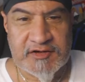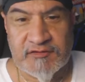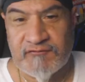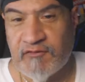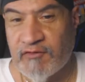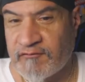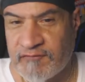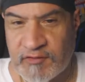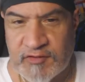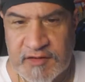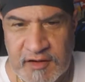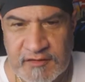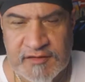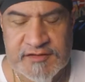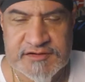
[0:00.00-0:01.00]
couldn't afford full
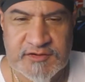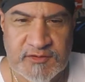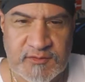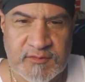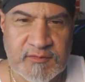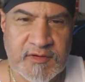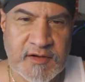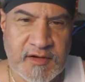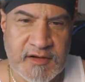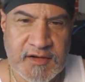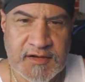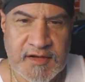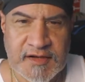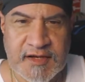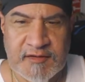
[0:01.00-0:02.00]
color, so
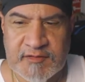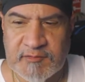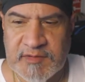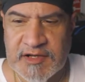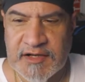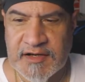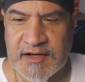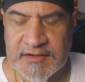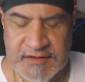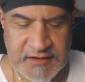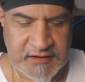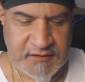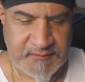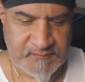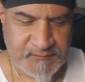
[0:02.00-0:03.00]
it came to me and I
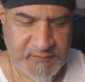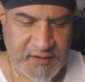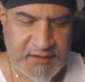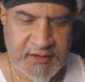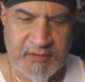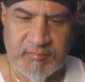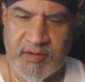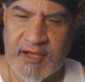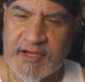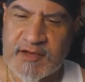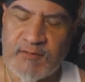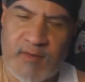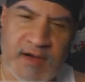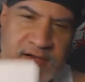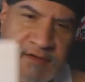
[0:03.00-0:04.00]
did a black
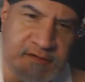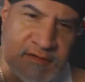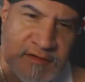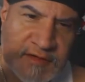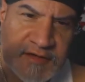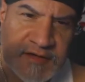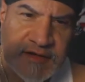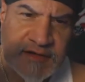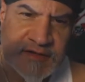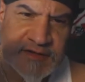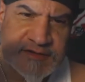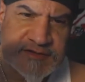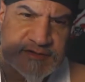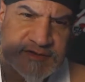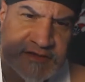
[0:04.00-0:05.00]
and white.
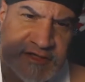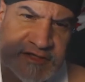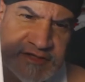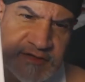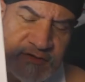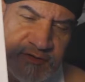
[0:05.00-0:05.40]
This is a Lethal